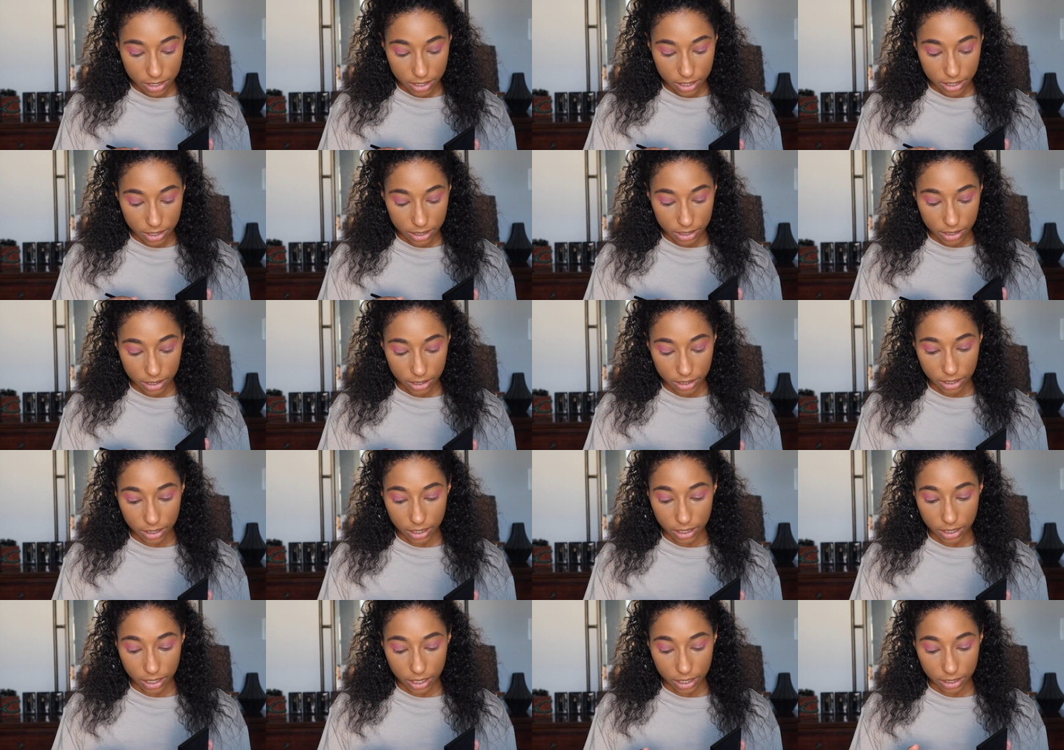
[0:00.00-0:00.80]
isn't
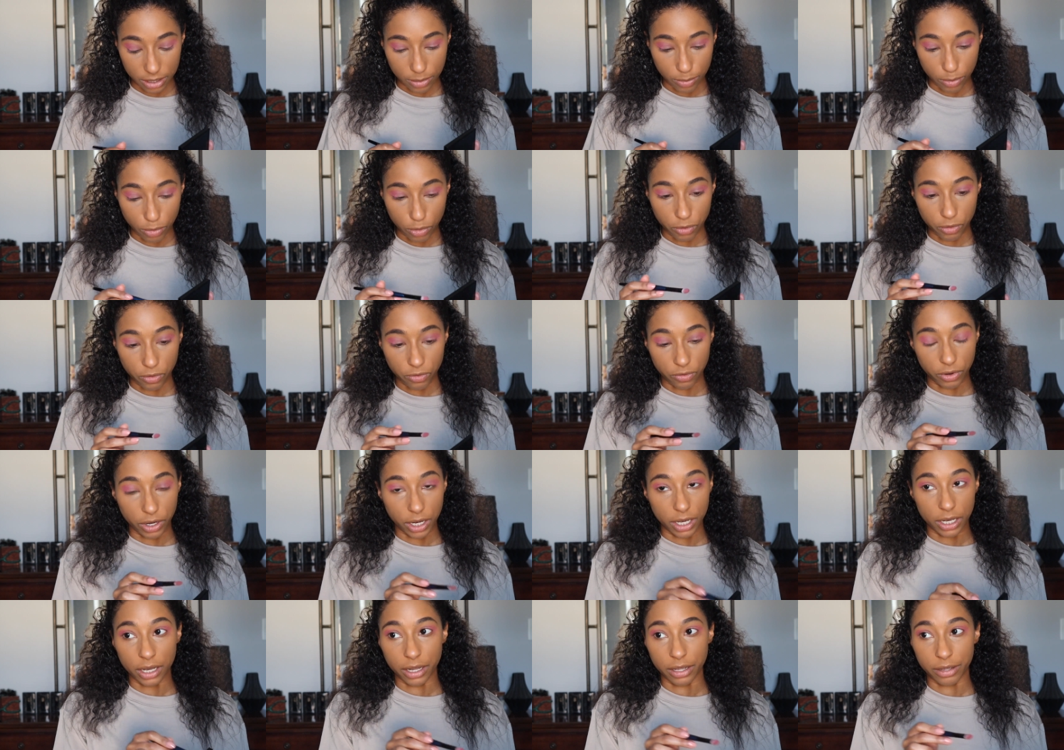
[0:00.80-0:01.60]
looking like the move
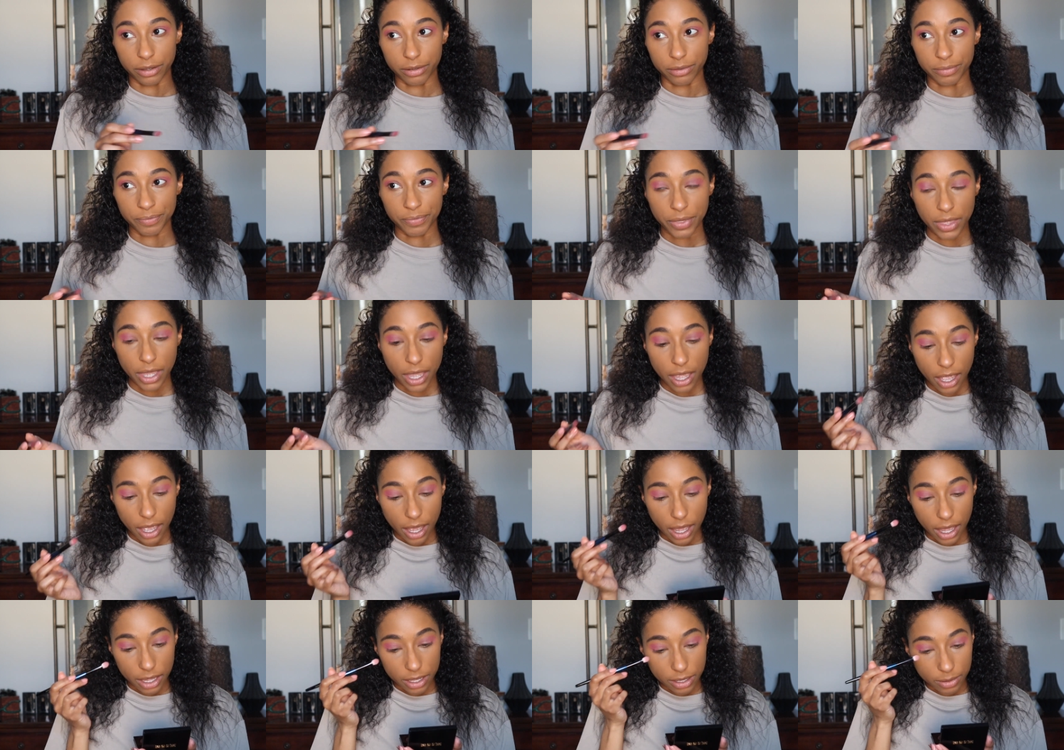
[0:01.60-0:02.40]
right now.
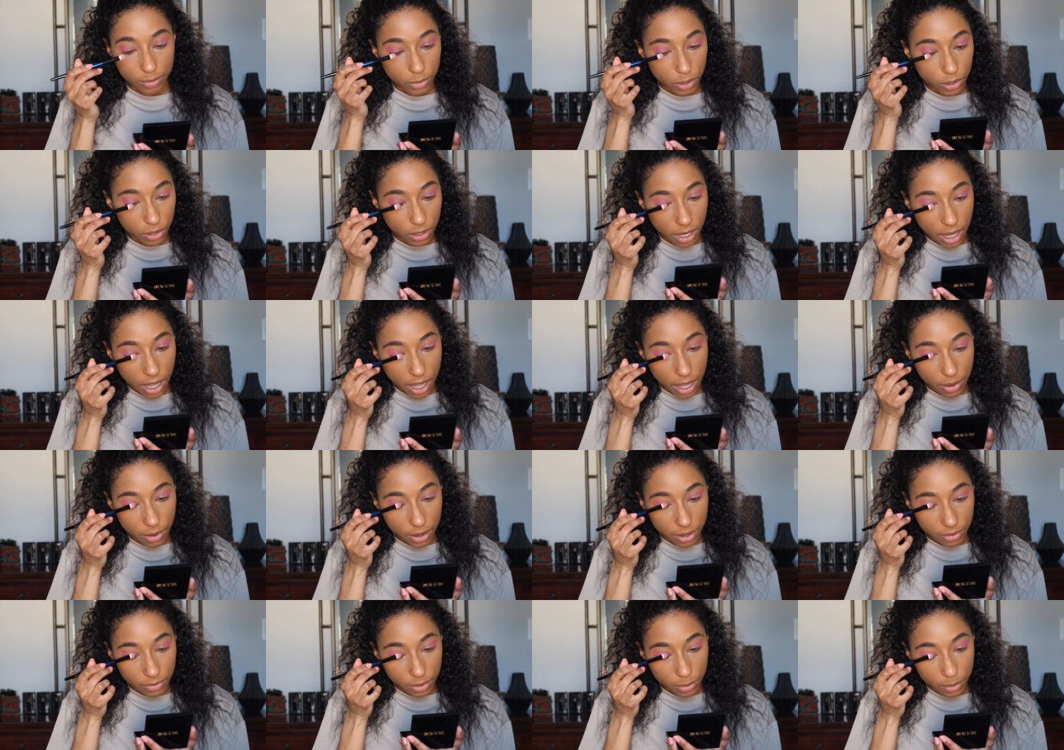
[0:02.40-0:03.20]
I am going to,
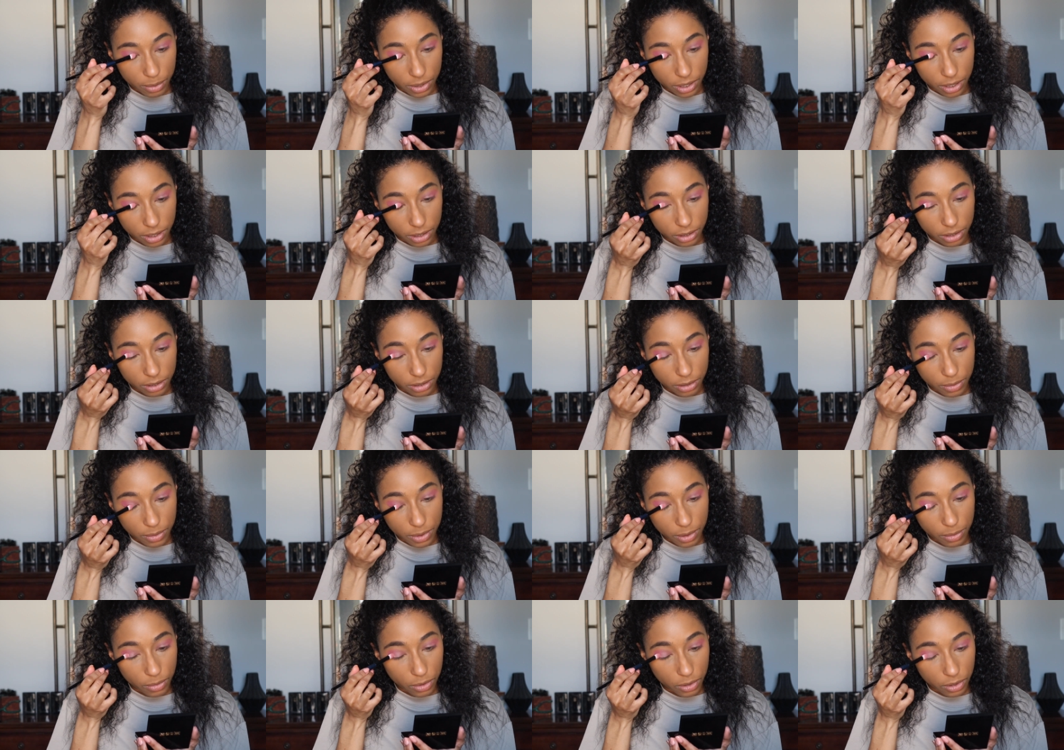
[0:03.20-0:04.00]
however, put a little
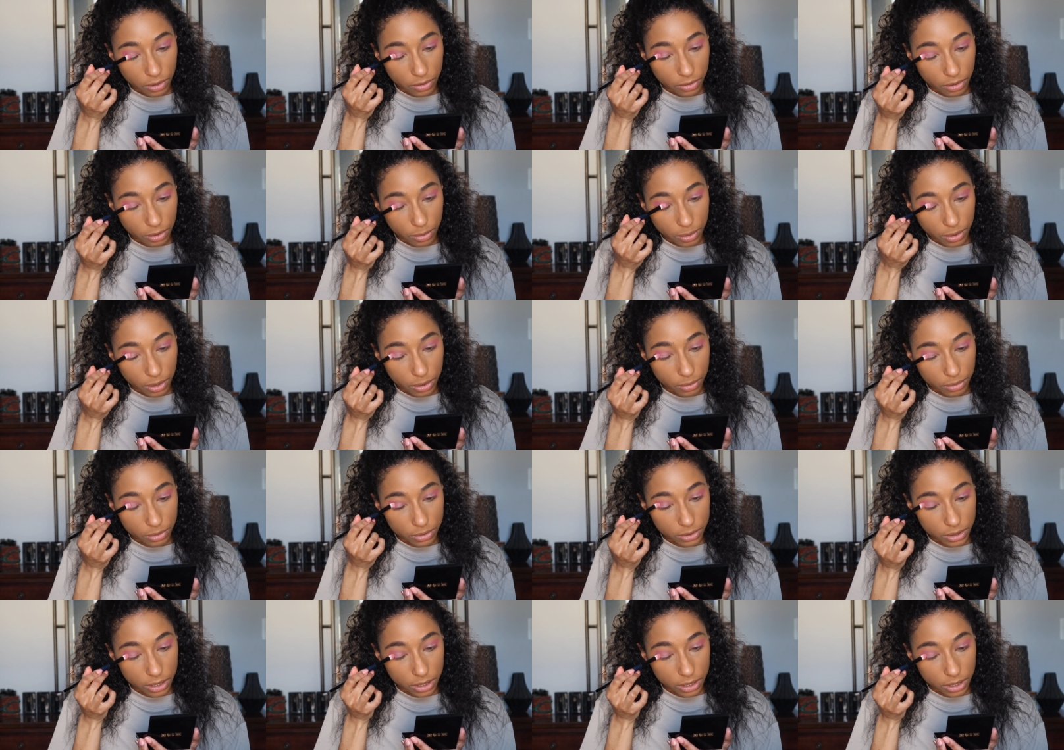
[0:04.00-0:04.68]
bit more of the purple